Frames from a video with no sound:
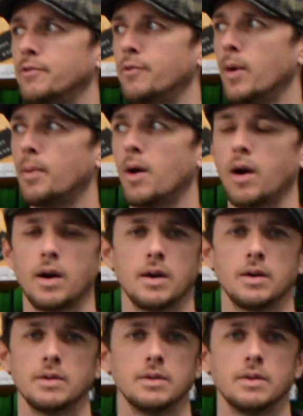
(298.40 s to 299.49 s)
4-parter.
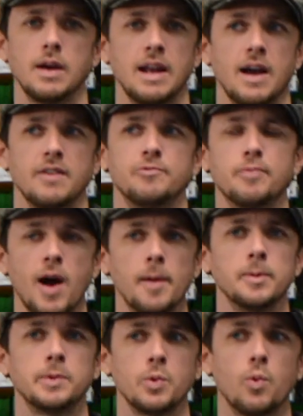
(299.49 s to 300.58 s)
And I've
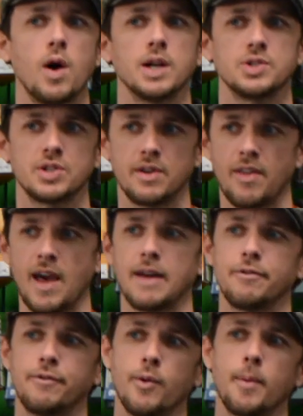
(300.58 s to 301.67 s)
probably watched that
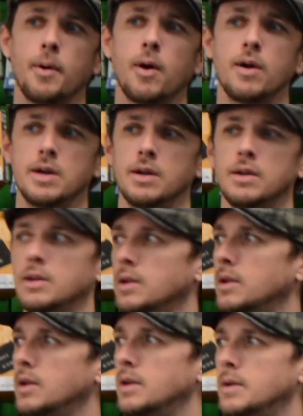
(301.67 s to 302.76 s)
4-parter
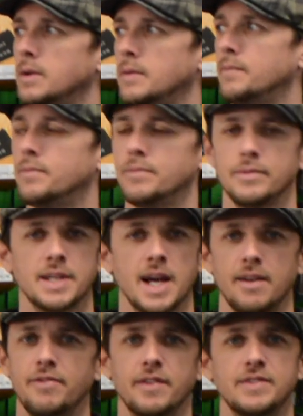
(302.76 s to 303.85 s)
10
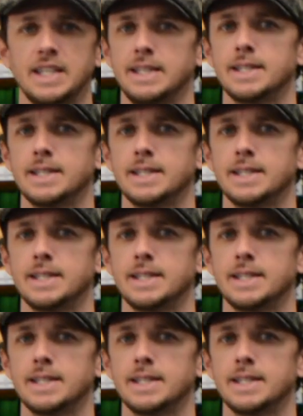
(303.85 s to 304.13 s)
to 15